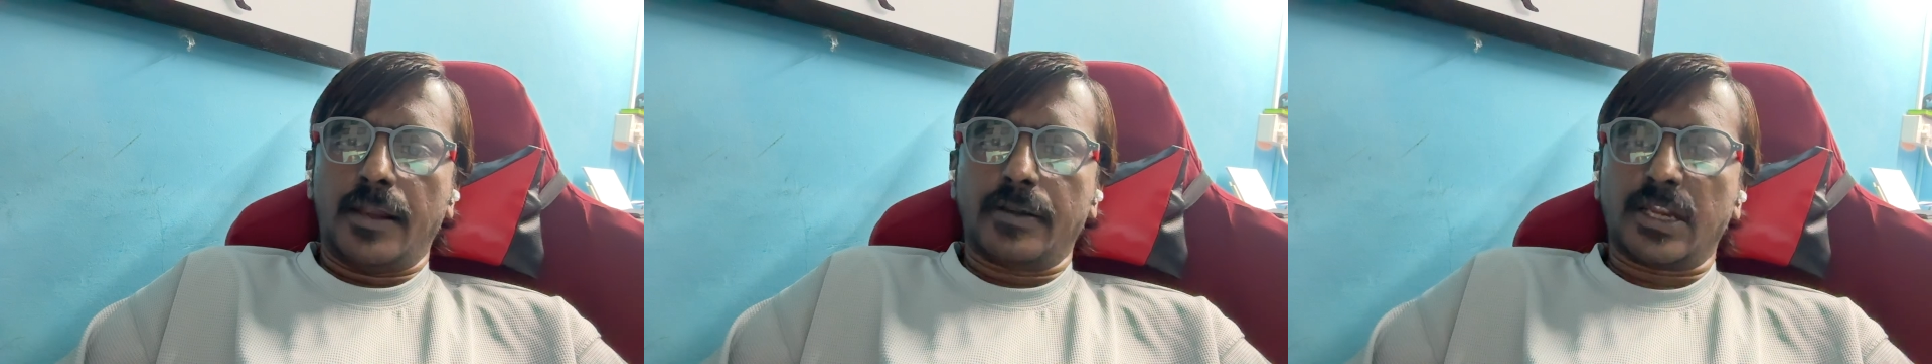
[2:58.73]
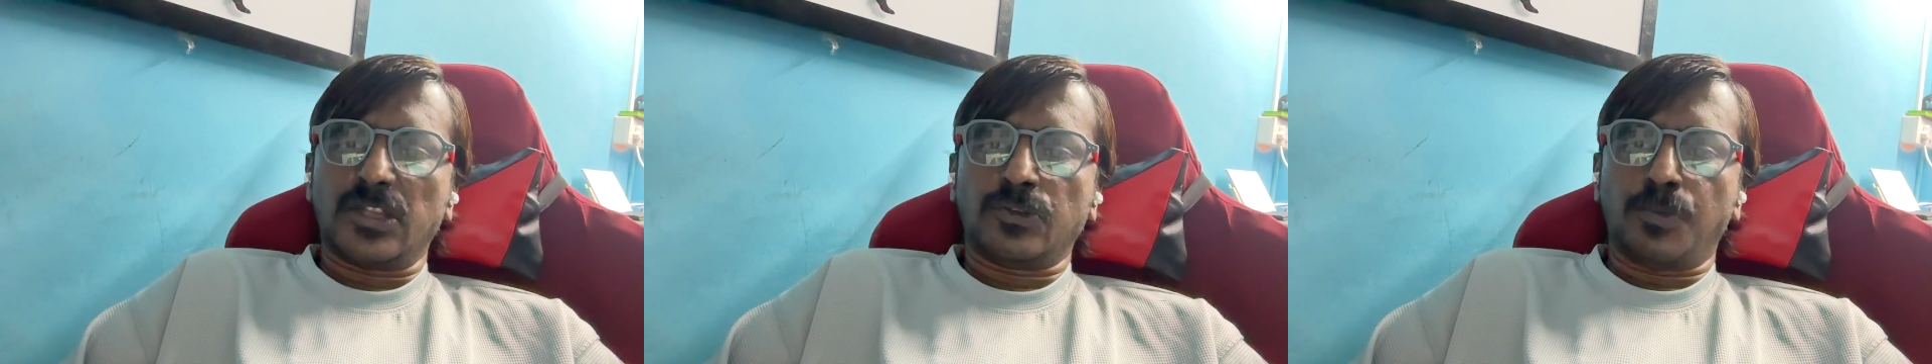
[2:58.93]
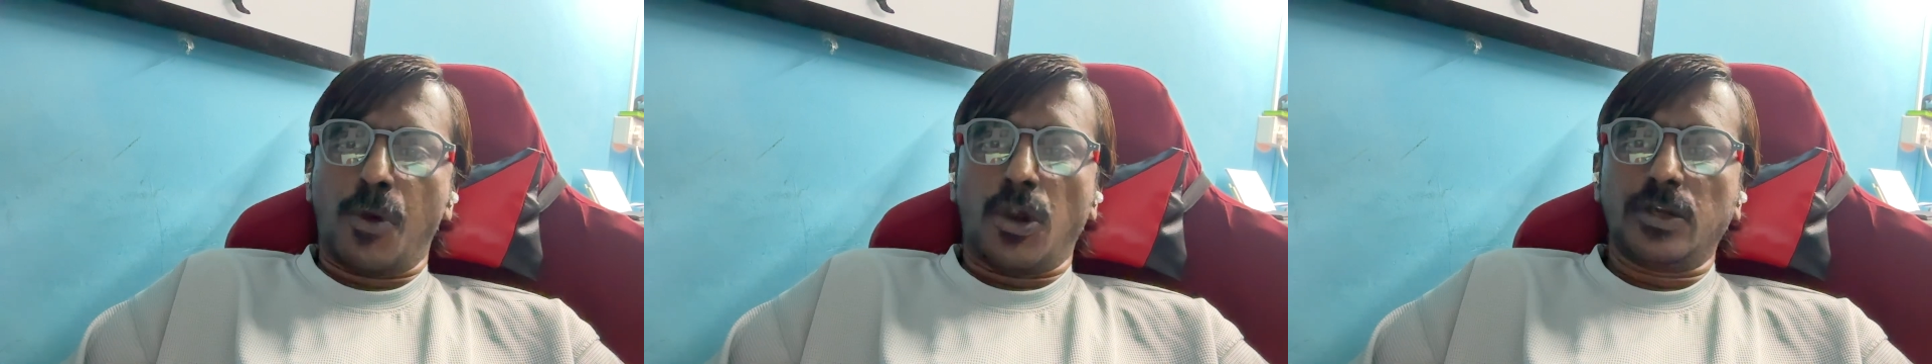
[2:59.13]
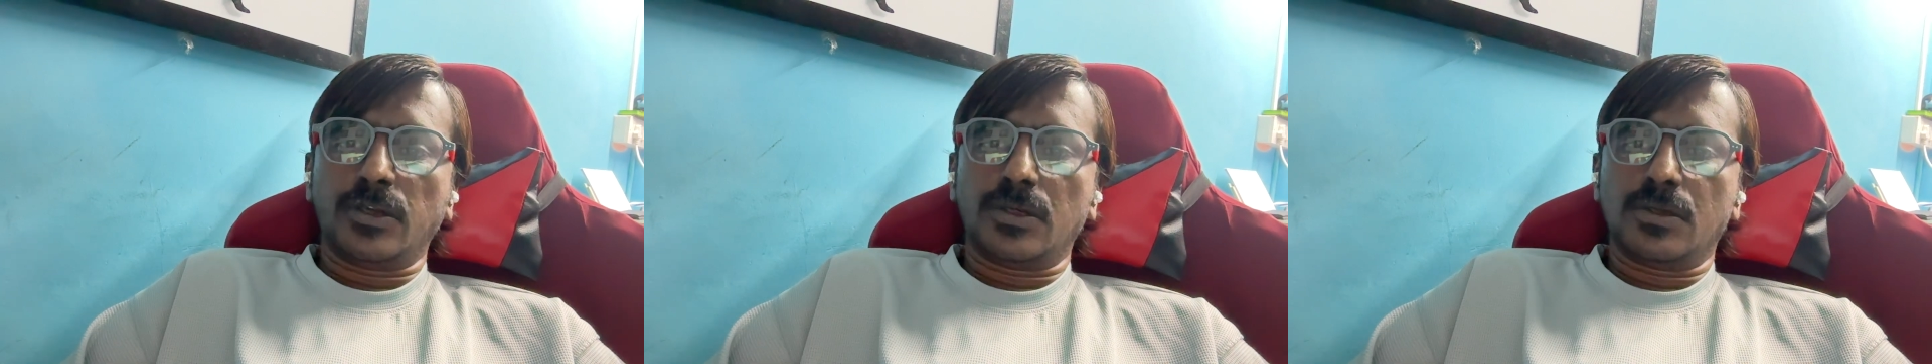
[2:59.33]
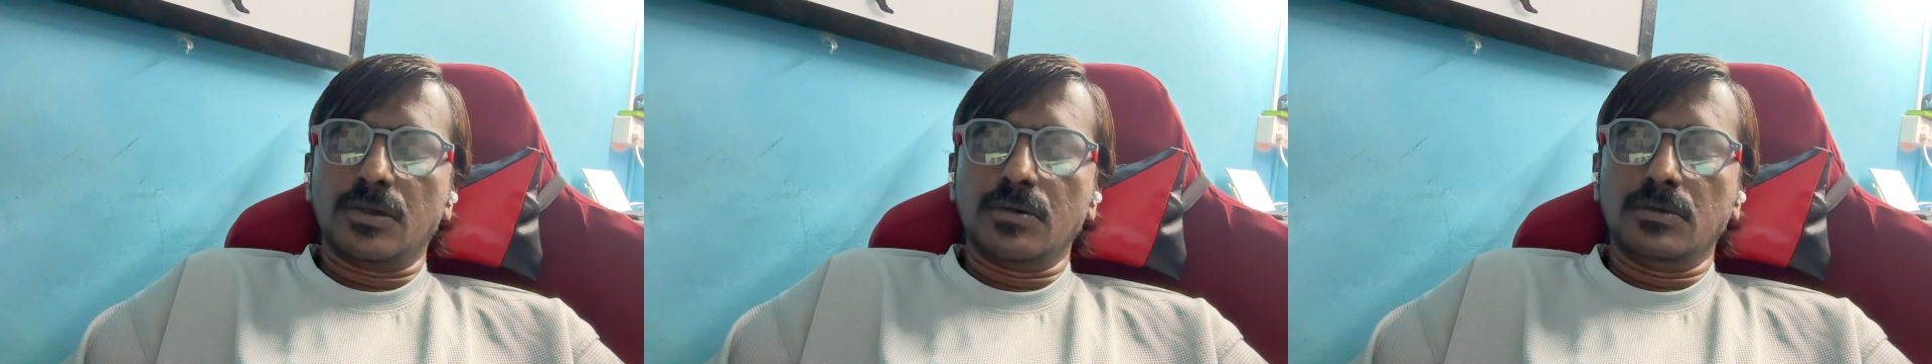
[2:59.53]

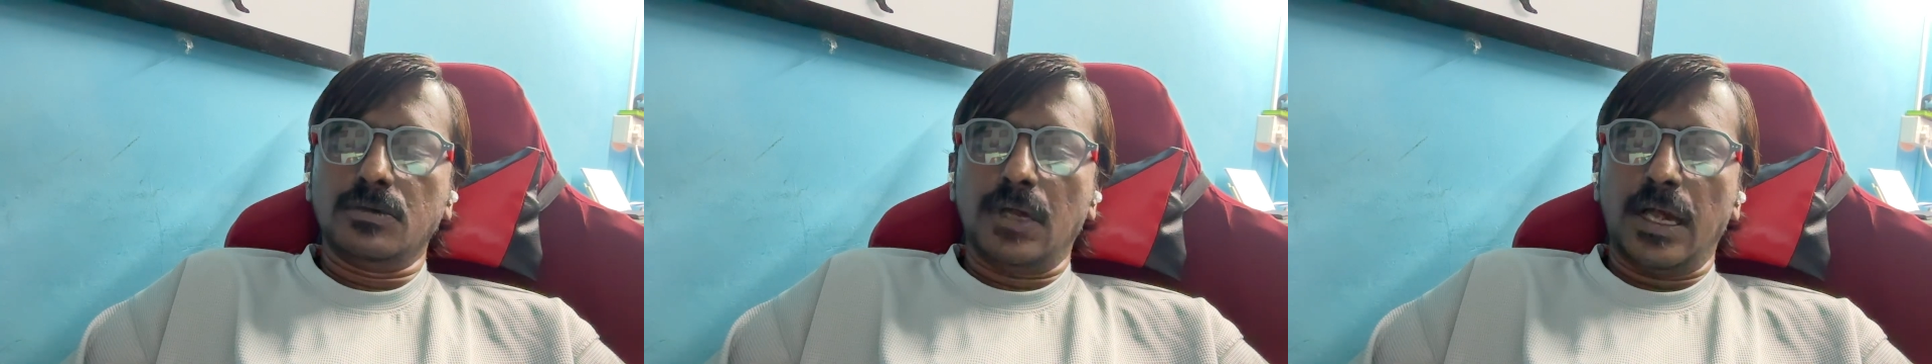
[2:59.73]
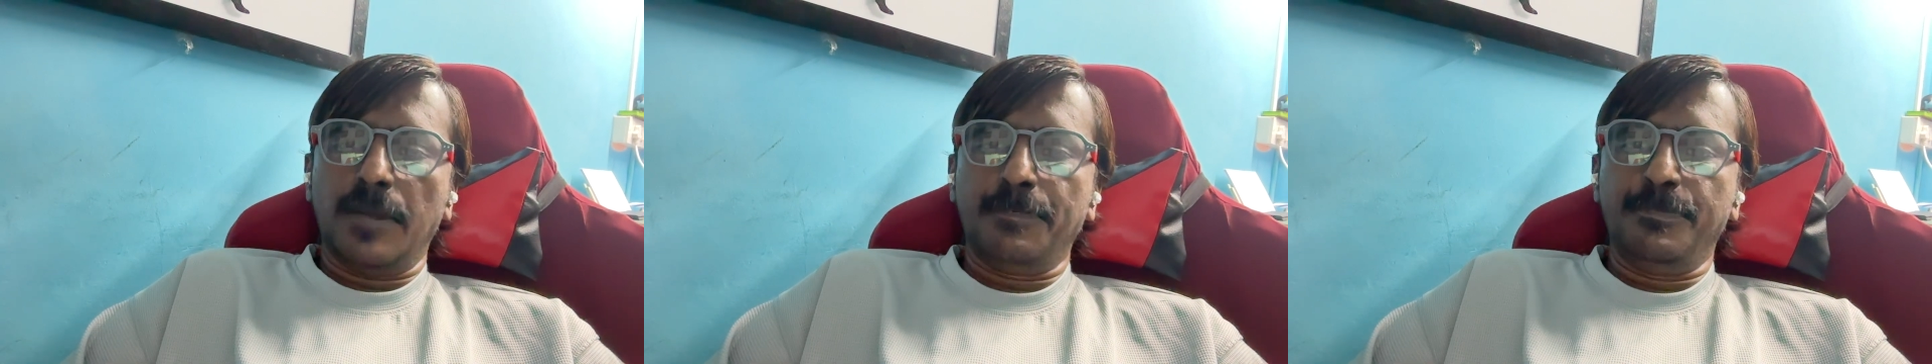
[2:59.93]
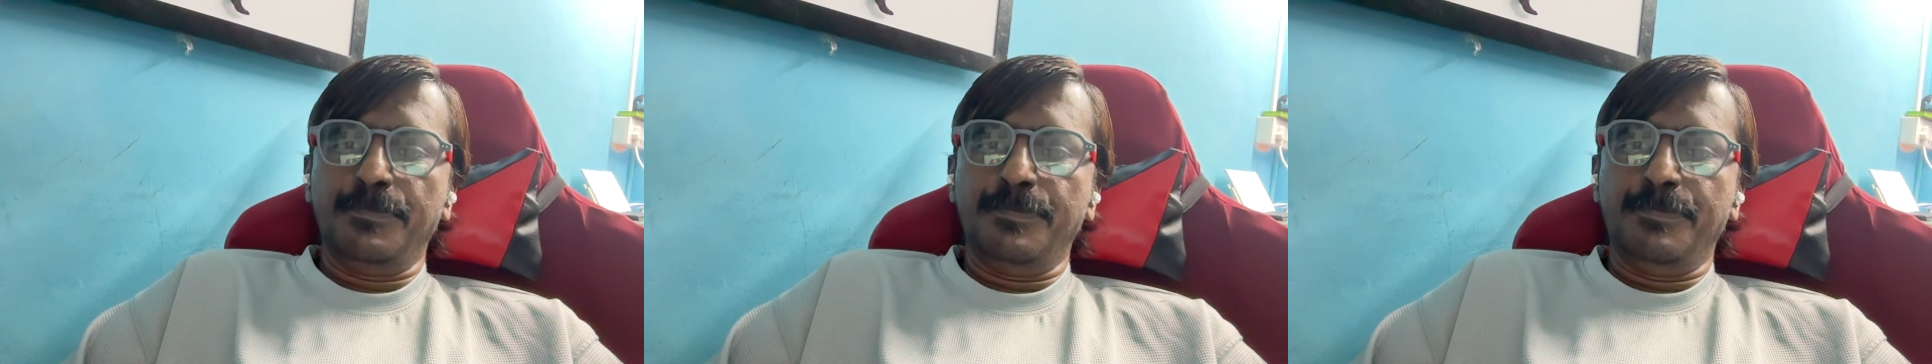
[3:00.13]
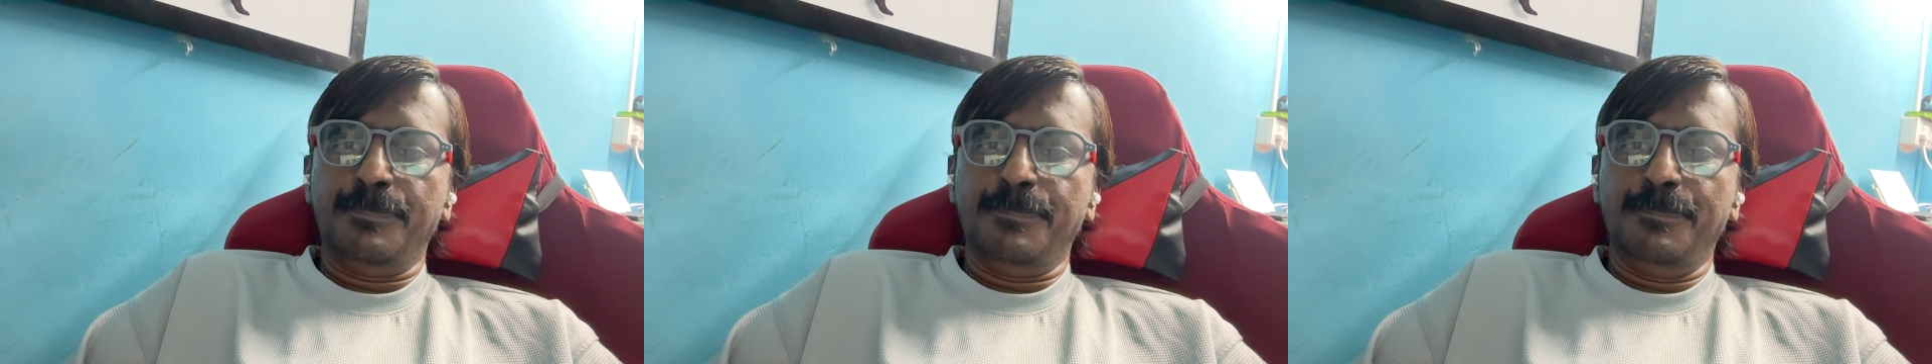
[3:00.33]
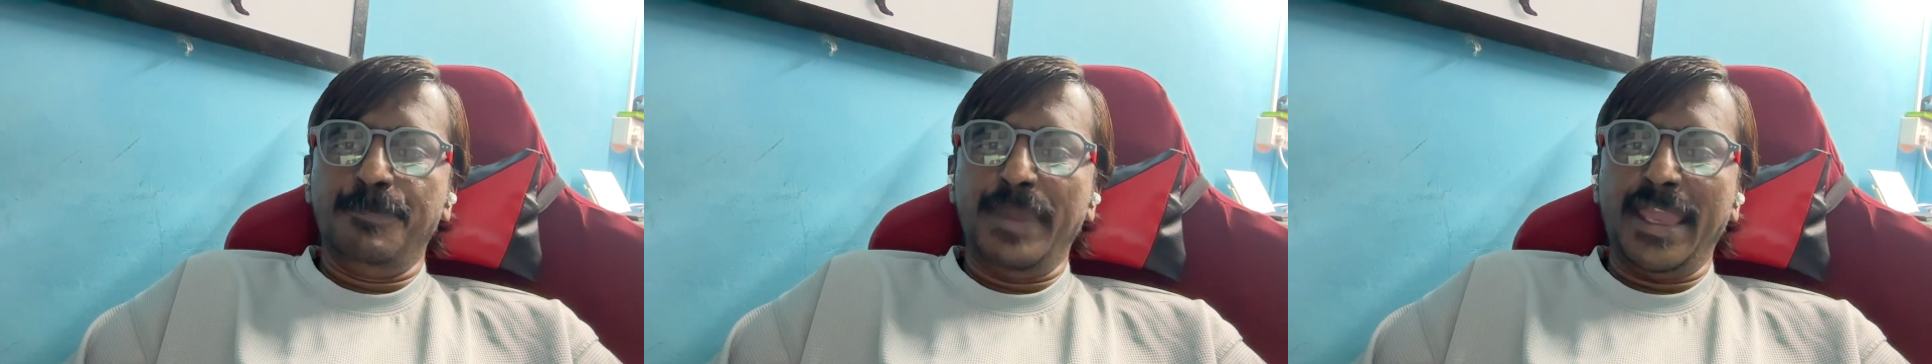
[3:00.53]
respond to a
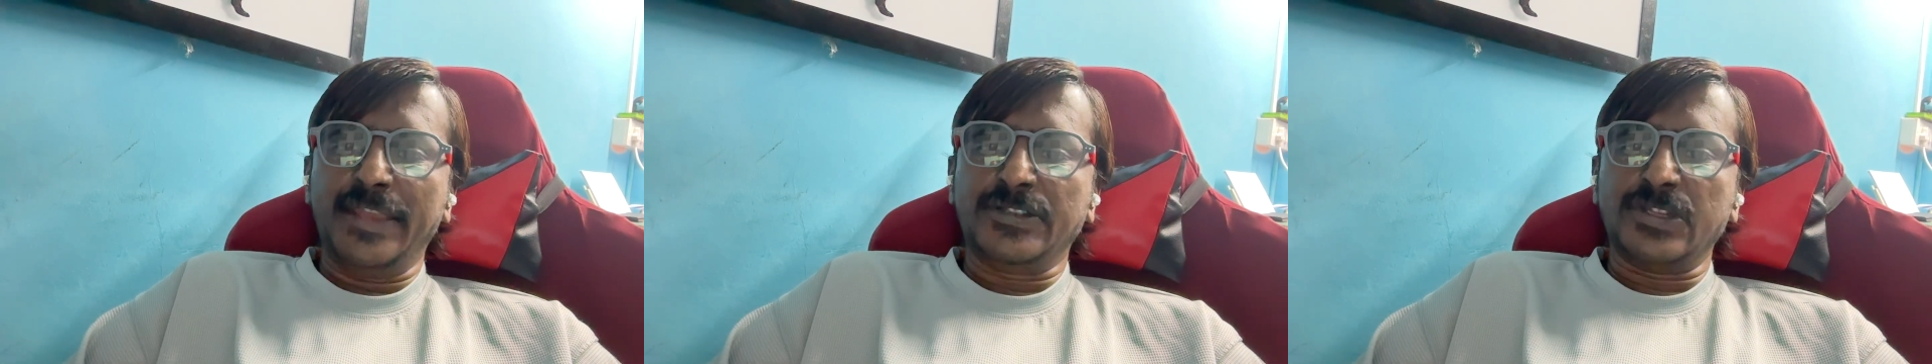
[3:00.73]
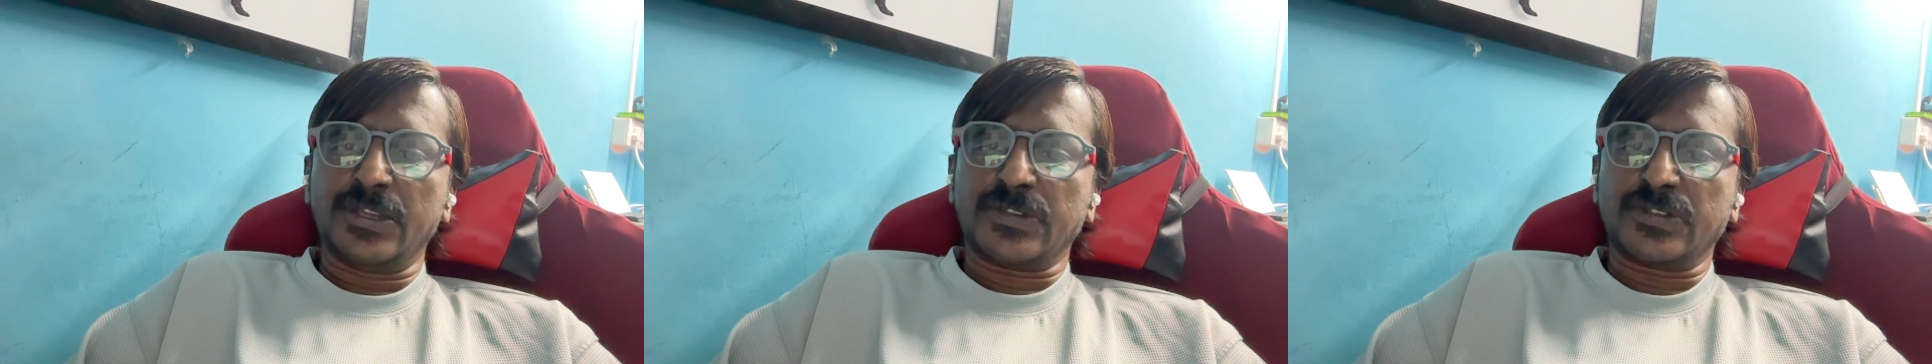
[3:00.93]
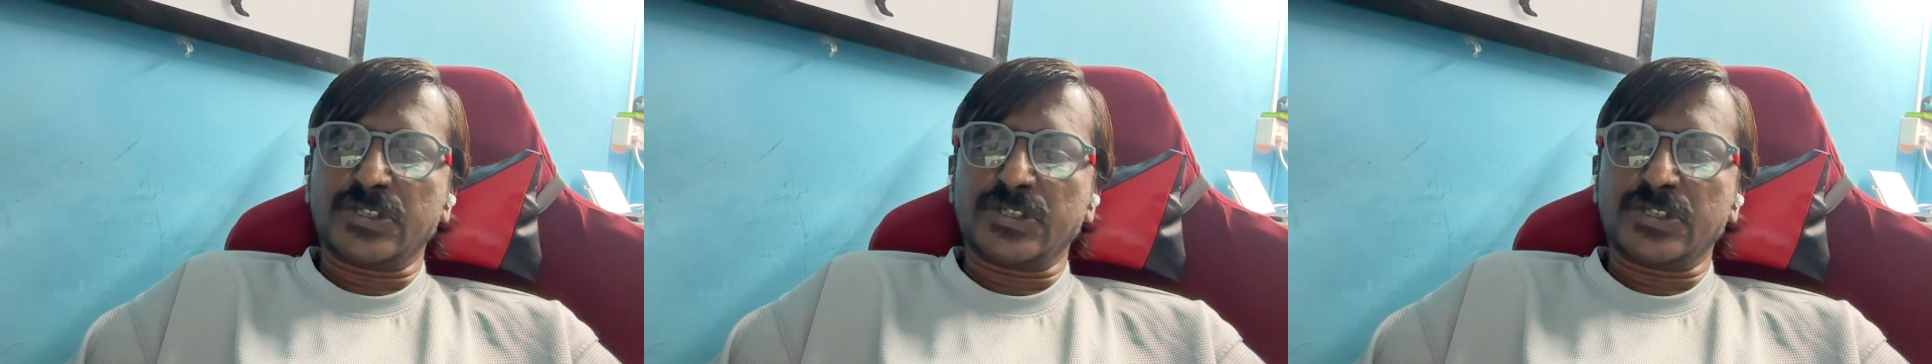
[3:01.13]
major